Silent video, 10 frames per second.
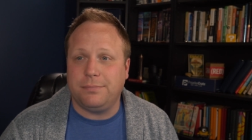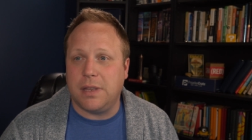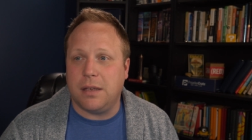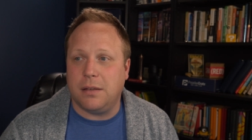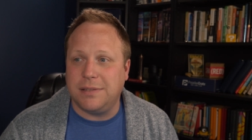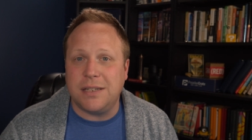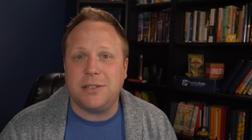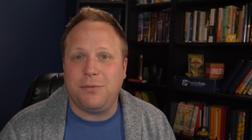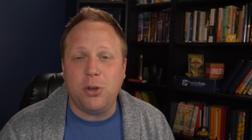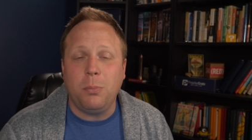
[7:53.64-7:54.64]
the
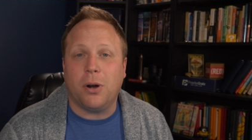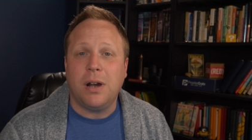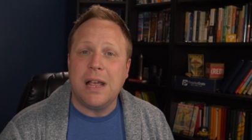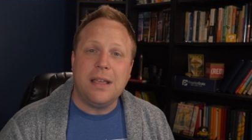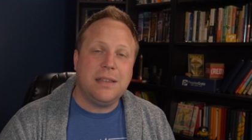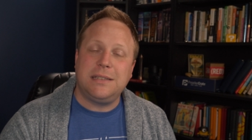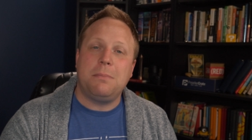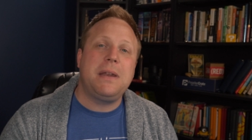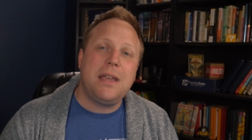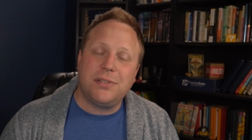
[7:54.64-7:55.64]
sense of humor that
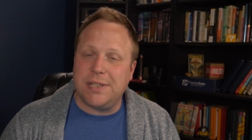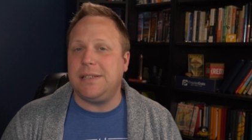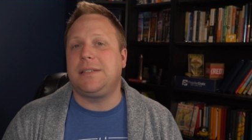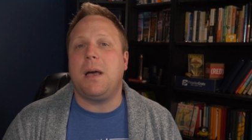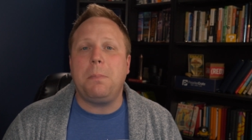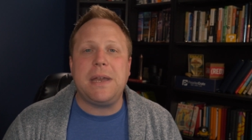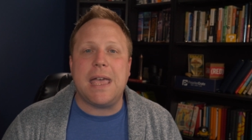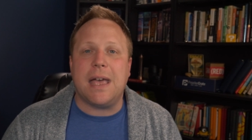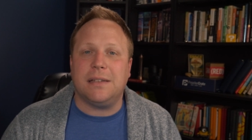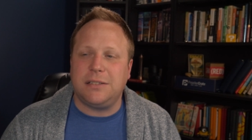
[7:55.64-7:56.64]
somebody else in his company
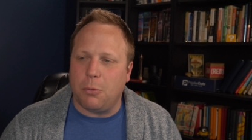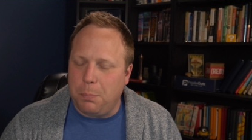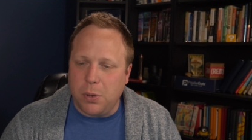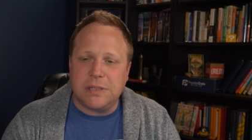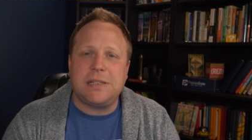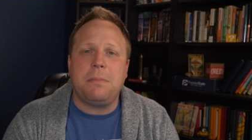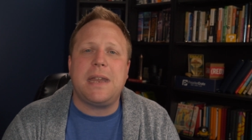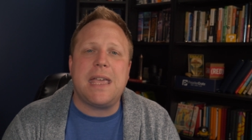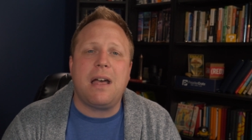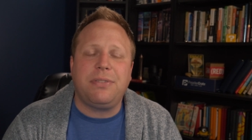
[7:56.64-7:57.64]
has. So put
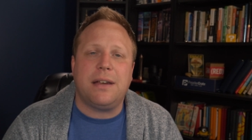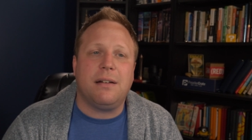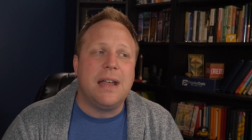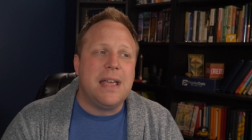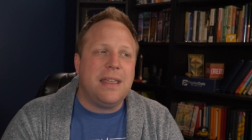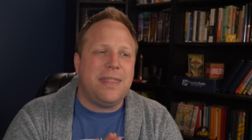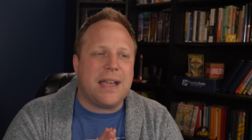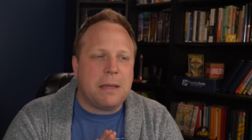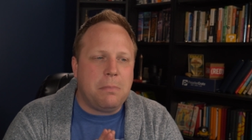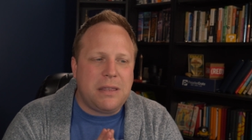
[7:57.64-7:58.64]
somebody out there
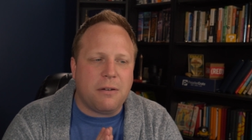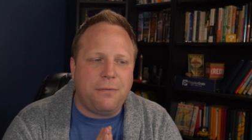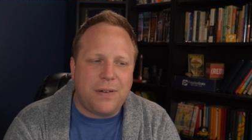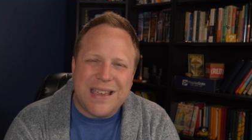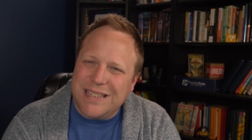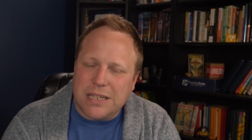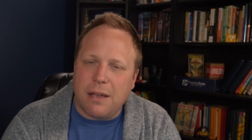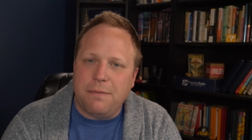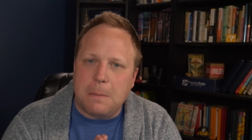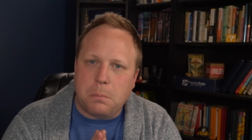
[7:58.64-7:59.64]
that can be the face
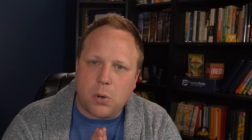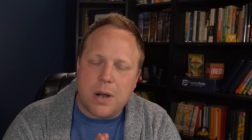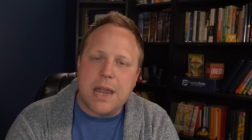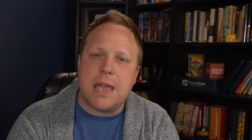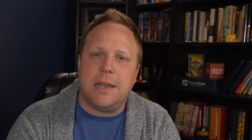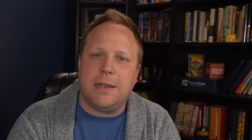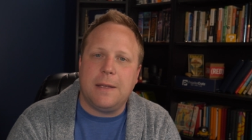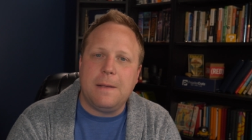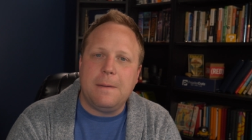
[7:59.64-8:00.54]
of the brand,